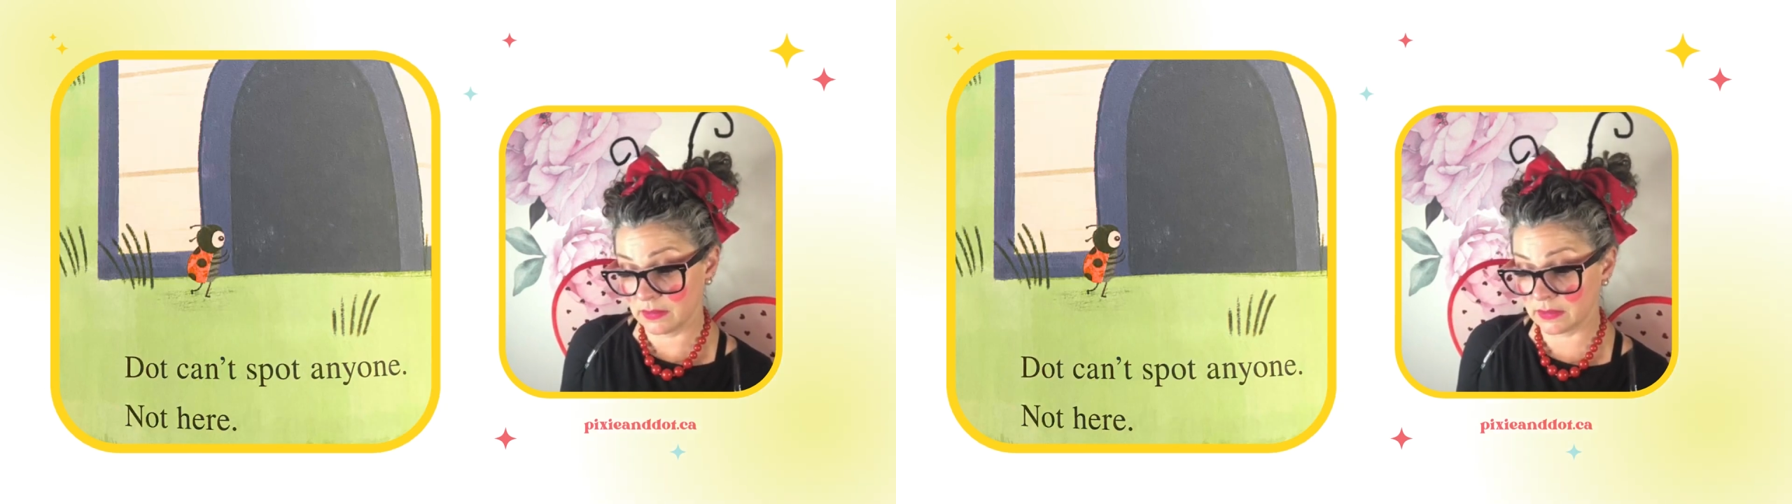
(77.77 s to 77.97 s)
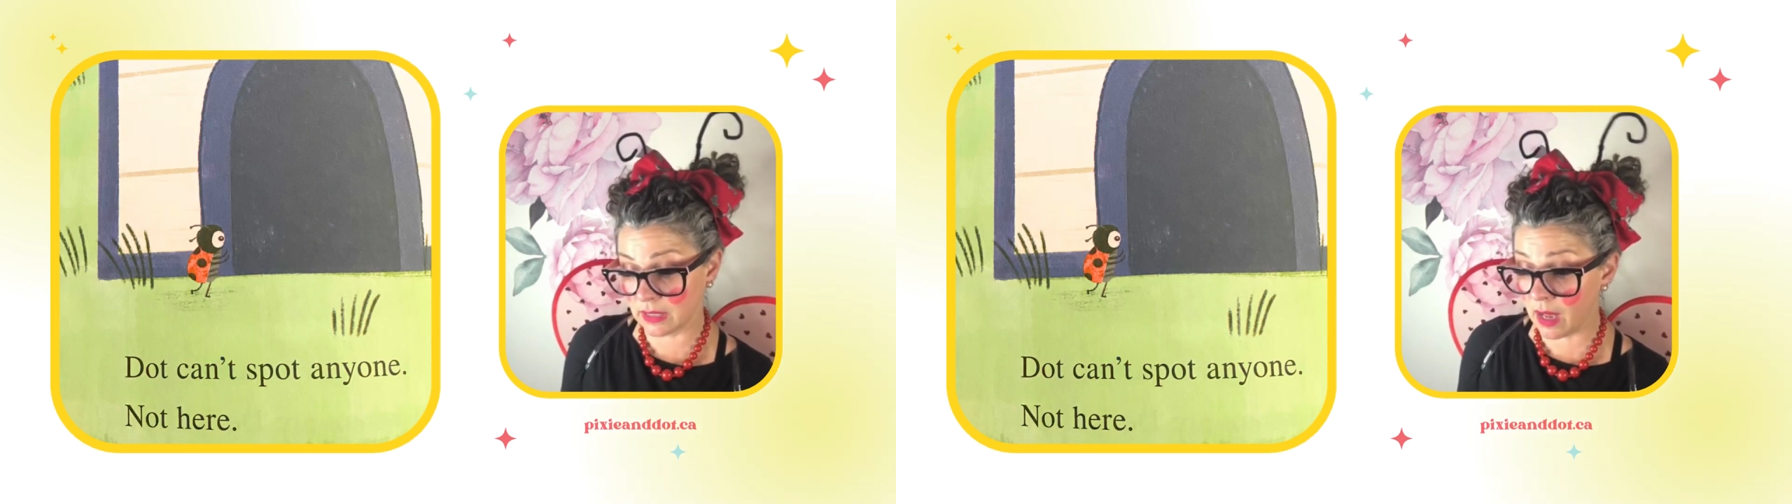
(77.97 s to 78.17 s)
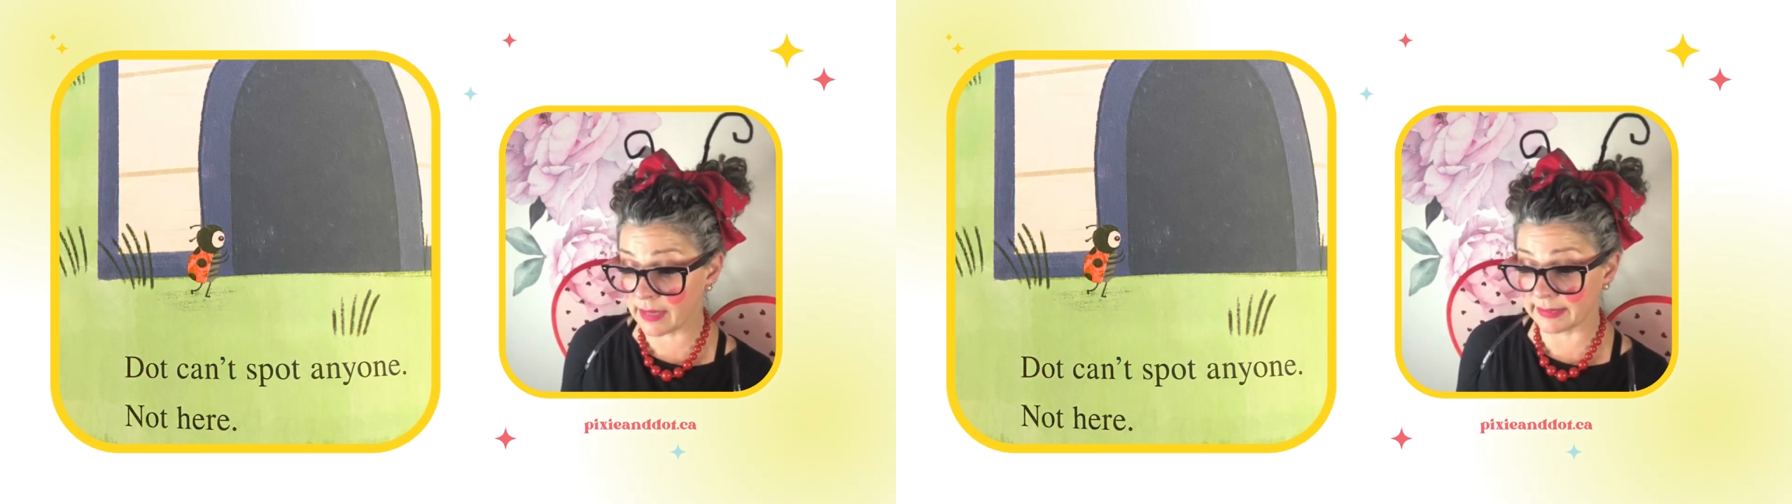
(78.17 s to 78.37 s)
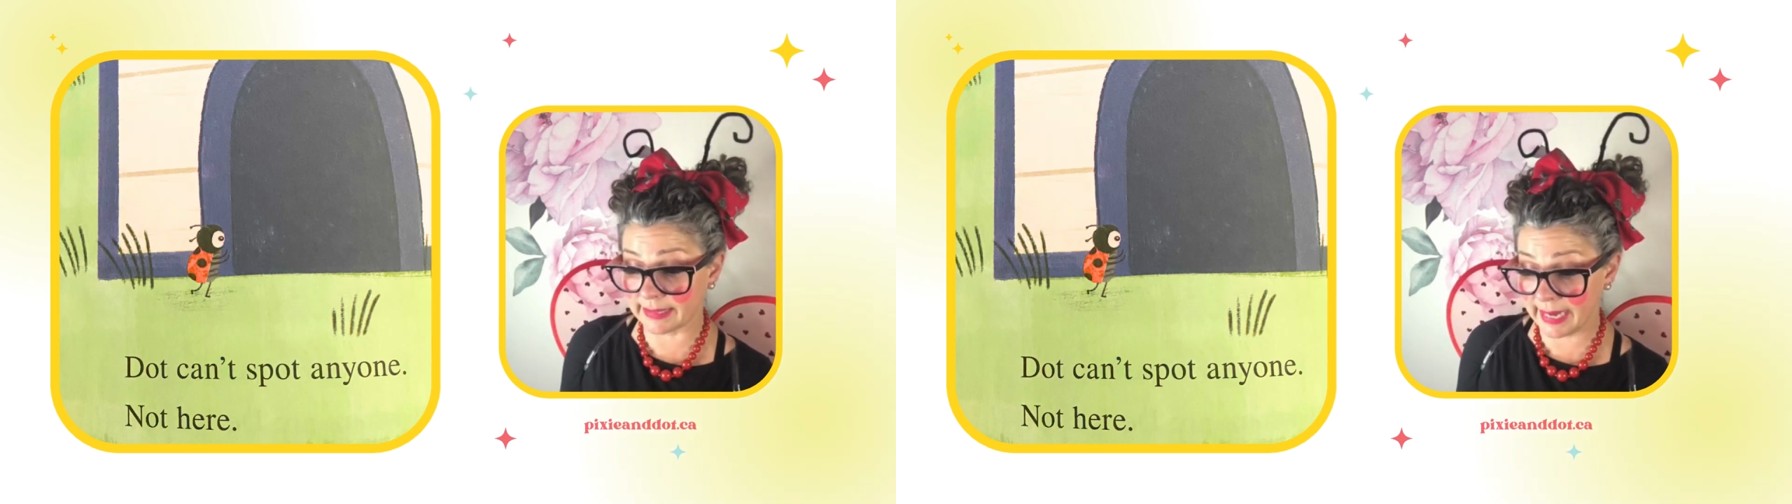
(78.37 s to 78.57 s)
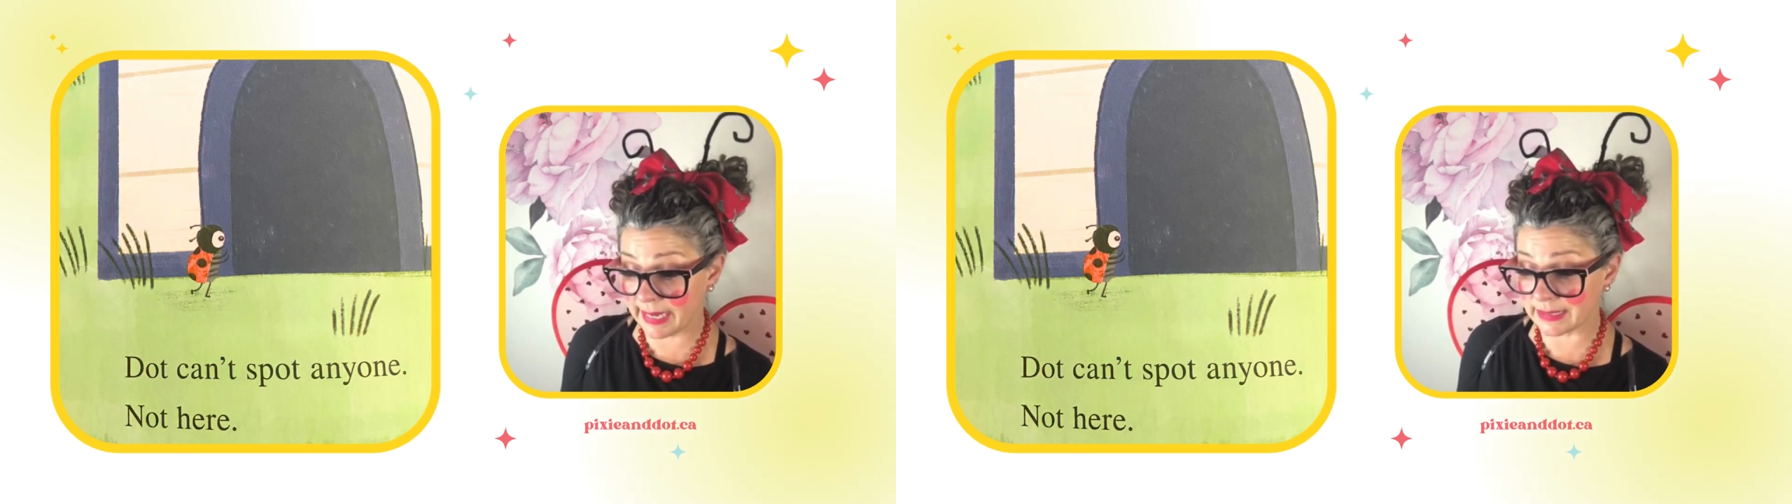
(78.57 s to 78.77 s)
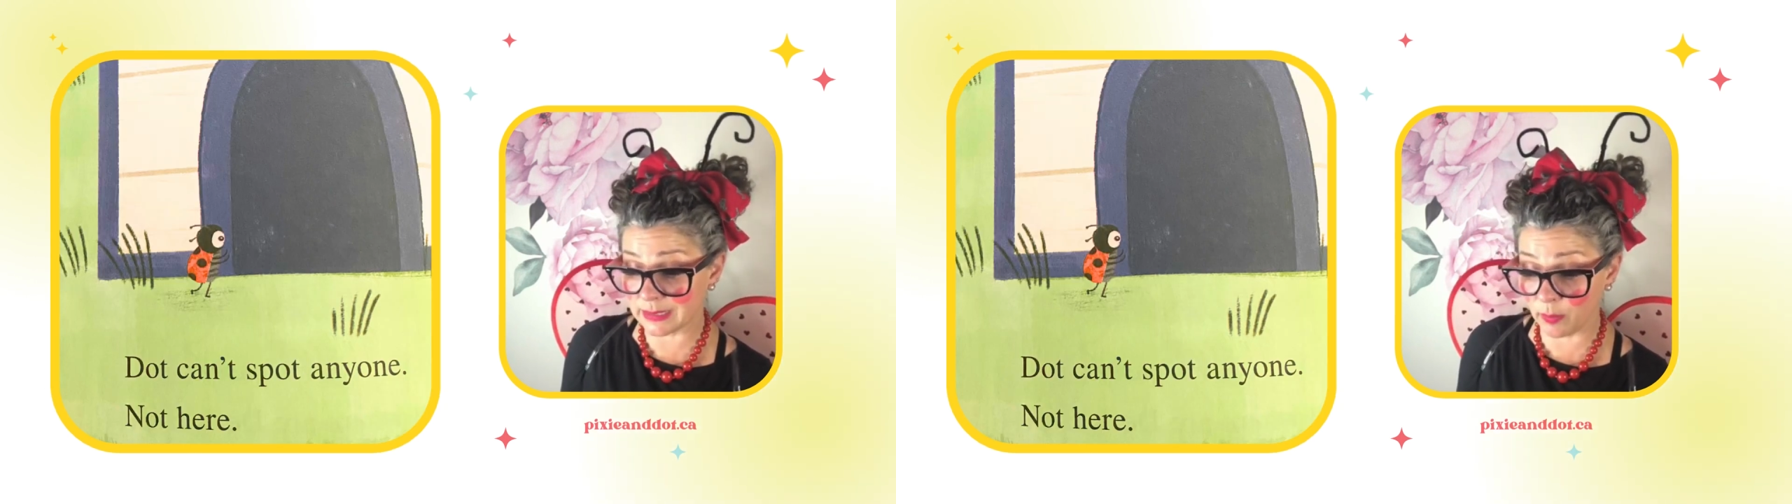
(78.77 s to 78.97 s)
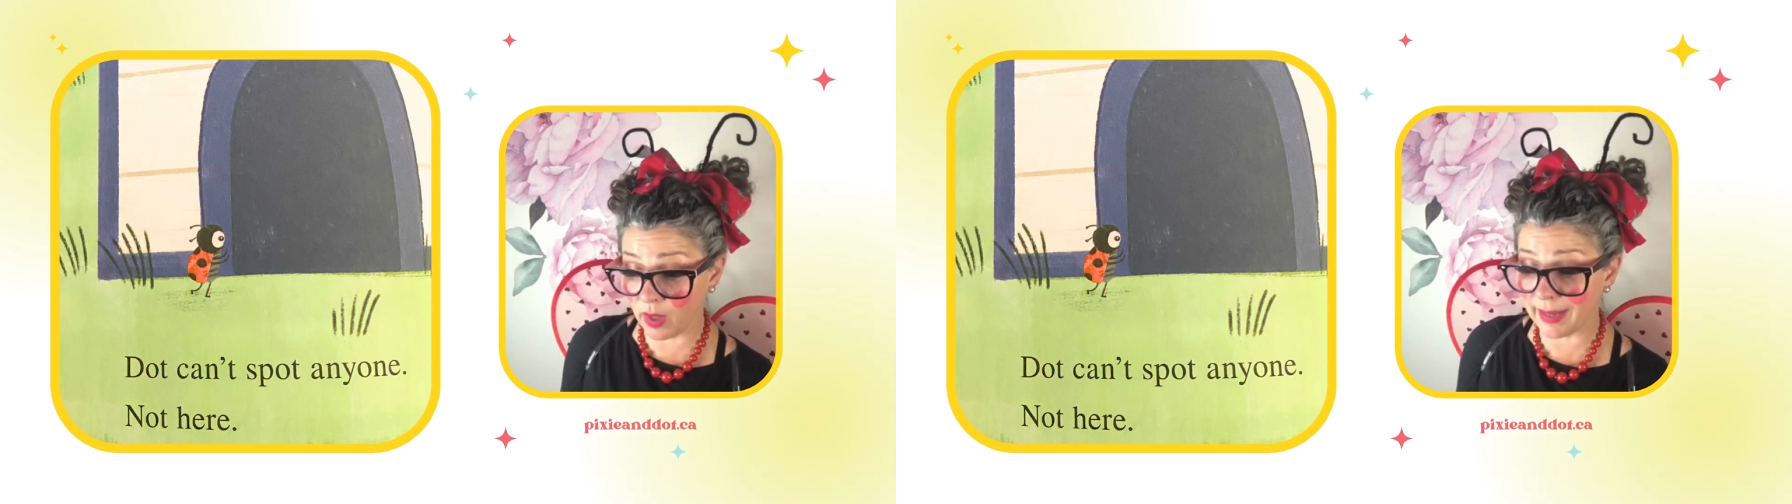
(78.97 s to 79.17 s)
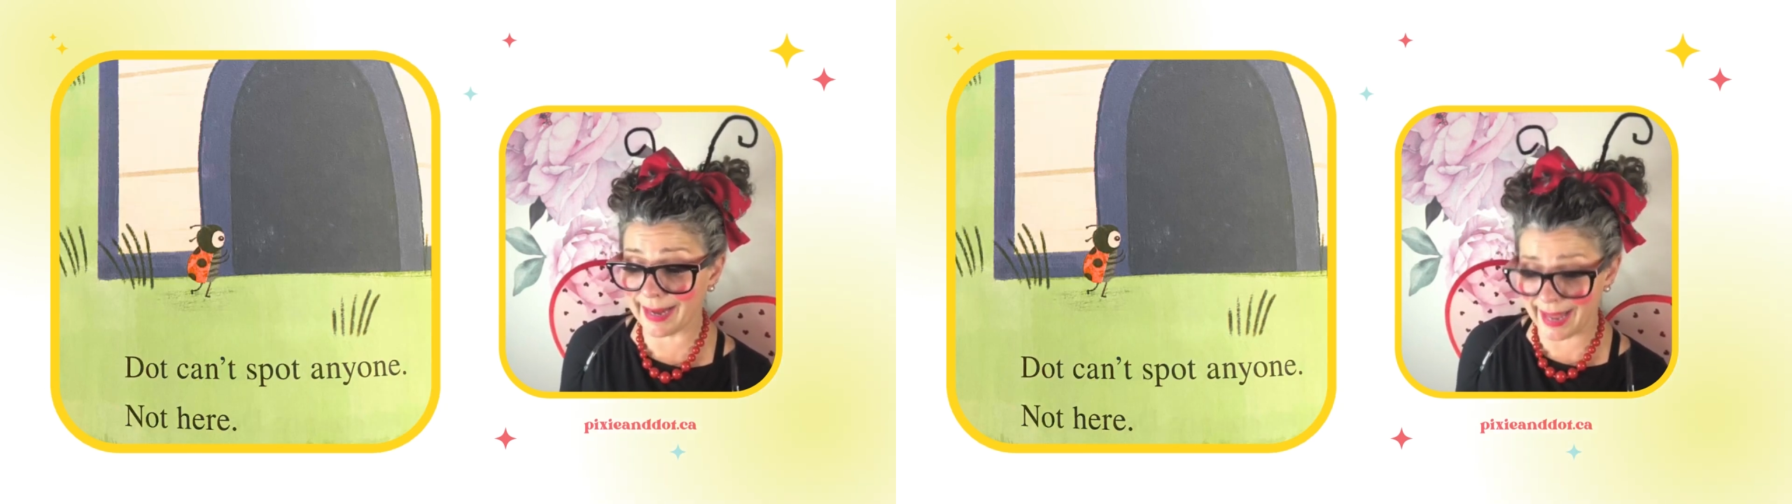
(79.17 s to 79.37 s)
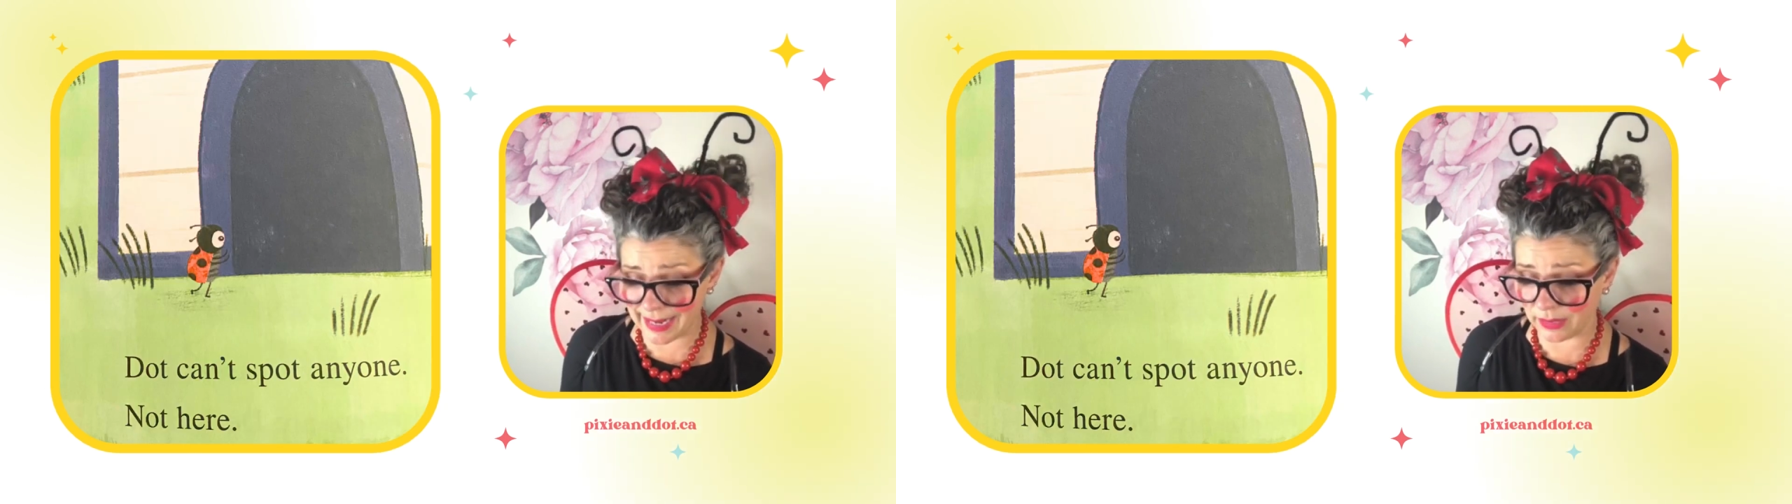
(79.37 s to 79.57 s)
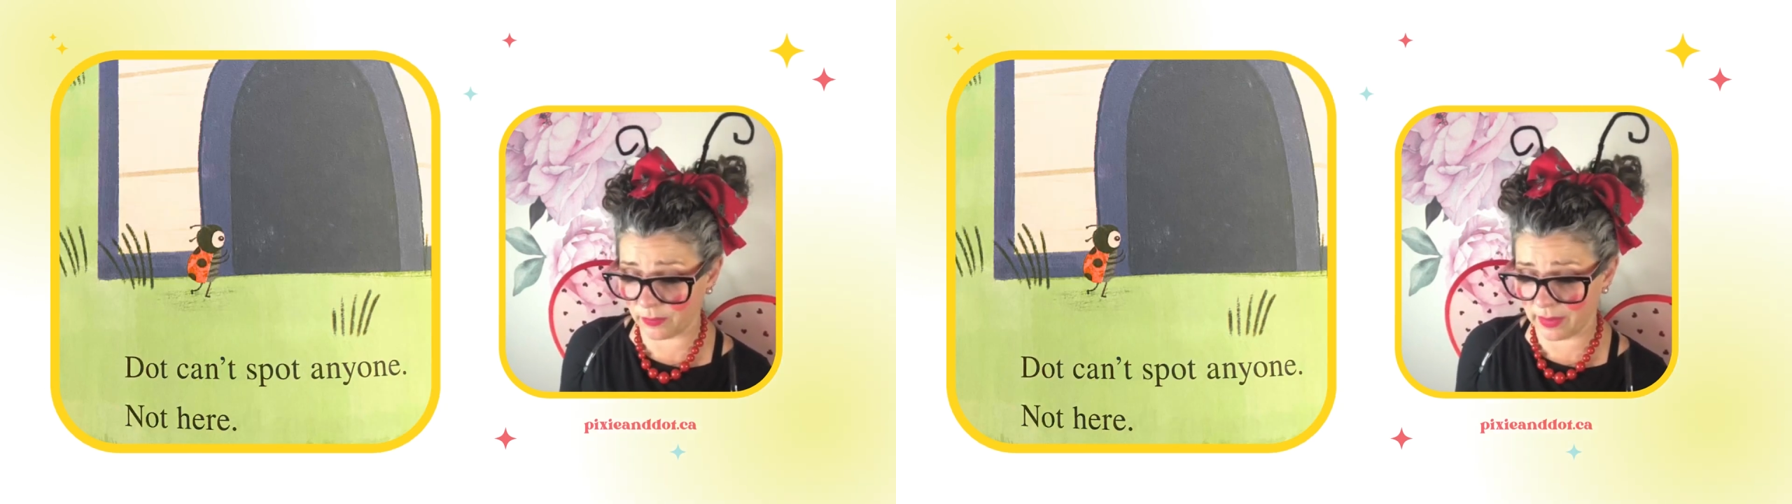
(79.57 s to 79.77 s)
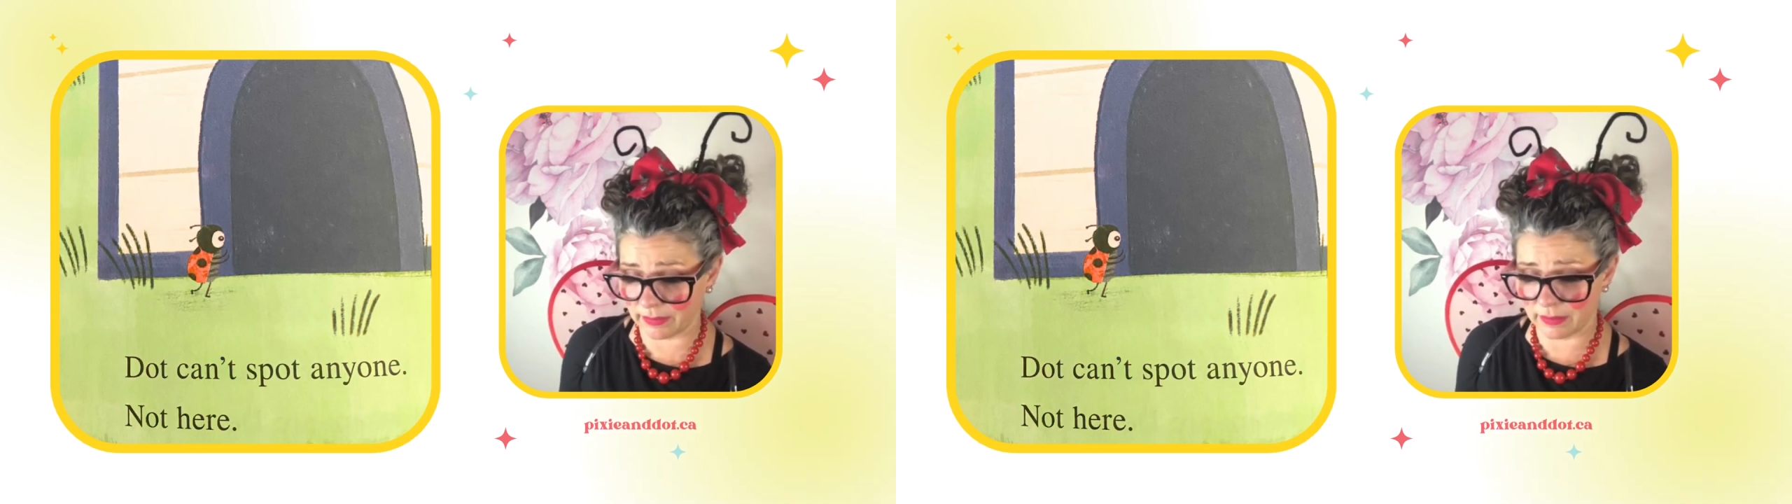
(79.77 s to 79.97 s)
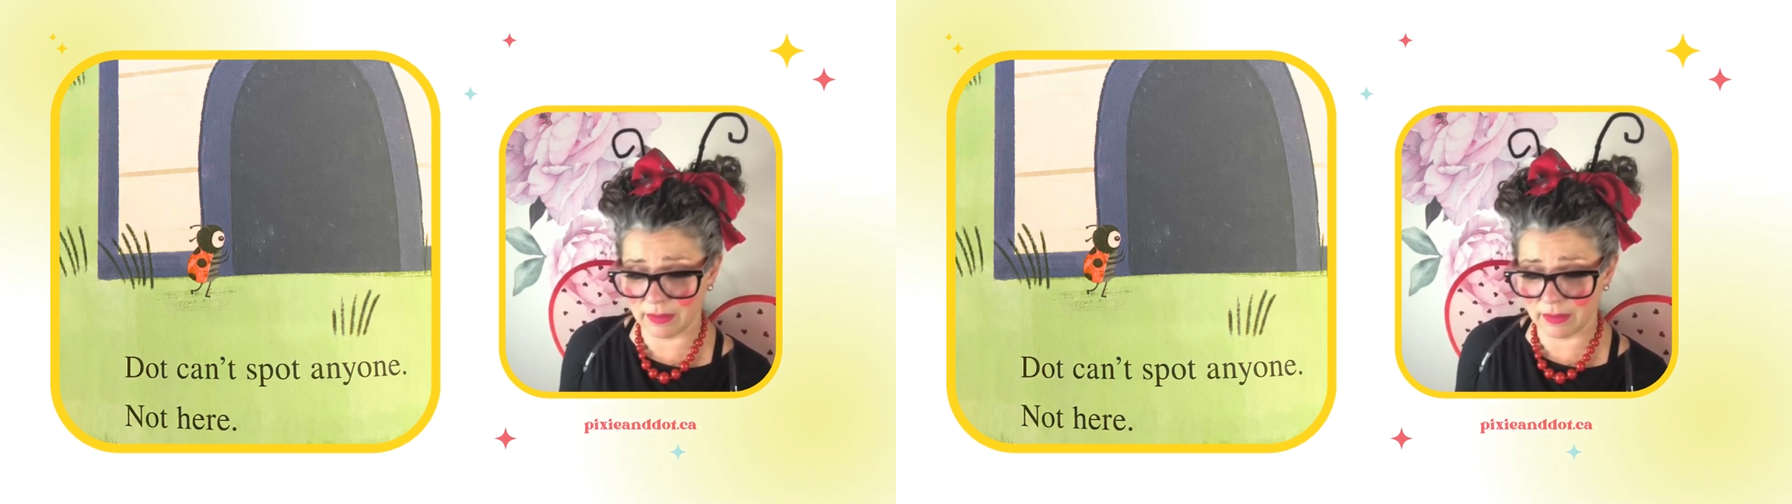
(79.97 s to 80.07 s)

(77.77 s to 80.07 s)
Dot can't spot anyone.